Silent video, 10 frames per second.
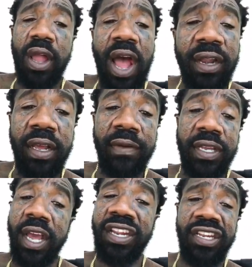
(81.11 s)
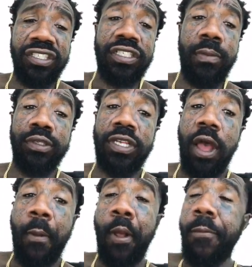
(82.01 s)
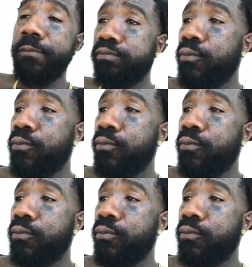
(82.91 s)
I love Cali in the summertime.